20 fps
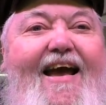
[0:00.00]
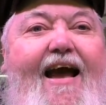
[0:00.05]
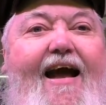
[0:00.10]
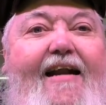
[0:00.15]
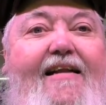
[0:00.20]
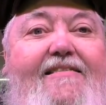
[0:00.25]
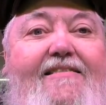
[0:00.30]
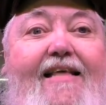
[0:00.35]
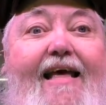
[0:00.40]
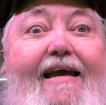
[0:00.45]

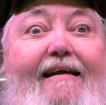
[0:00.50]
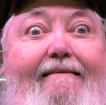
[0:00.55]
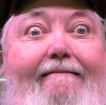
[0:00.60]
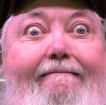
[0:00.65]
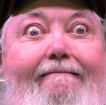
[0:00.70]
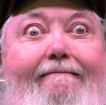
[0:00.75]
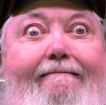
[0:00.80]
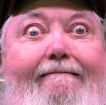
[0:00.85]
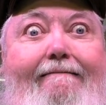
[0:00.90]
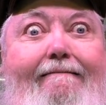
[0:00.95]
And he's like,
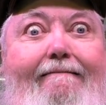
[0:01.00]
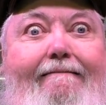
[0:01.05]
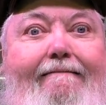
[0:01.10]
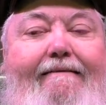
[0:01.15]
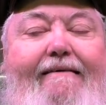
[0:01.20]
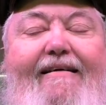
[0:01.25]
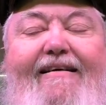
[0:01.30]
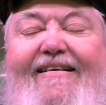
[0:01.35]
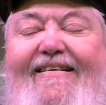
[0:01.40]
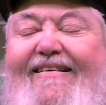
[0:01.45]
and
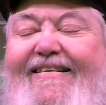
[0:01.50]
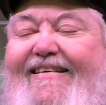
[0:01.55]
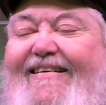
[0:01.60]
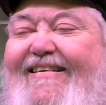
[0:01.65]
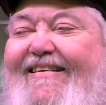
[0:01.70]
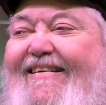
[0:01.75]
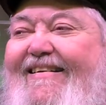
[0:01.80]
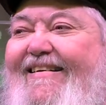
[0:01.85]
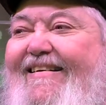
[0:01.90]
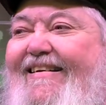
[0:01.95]

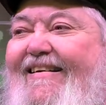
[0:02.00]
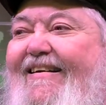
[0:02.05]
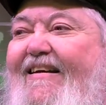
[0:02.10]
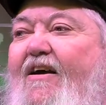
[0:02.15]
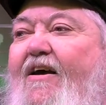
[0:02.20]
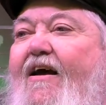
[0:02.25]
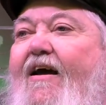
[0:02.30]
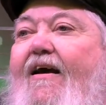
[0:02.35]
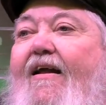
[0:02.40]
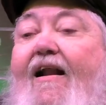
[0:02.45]
I
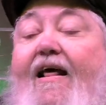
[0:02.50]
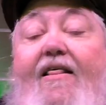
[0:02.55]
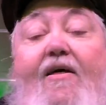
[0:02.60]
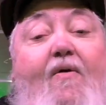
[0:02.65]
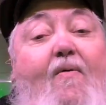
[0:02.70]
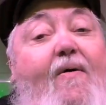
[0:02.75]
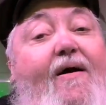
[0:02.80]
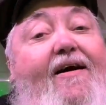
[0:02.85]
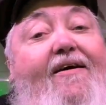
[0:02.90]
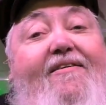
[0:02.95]

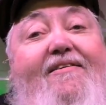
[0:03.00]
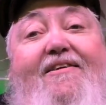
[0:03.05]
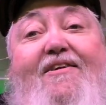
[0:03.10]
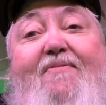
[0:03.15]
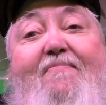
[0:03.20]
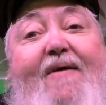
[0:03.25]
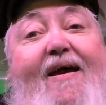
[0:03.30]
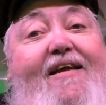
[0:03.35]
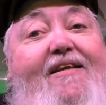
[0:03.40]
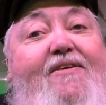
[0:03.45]
thought, well,
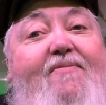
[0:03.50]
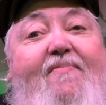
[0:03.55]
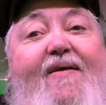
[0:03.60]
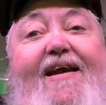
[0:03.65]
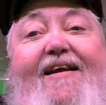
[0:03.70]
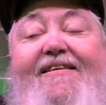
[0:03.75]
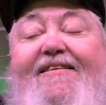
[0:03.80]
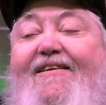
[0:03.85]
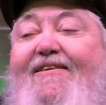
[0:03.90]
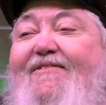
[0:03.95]
you made your
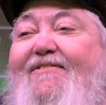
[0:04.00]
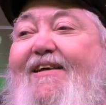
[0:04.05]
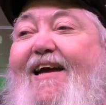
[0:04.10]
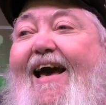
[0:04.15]
bed, dude.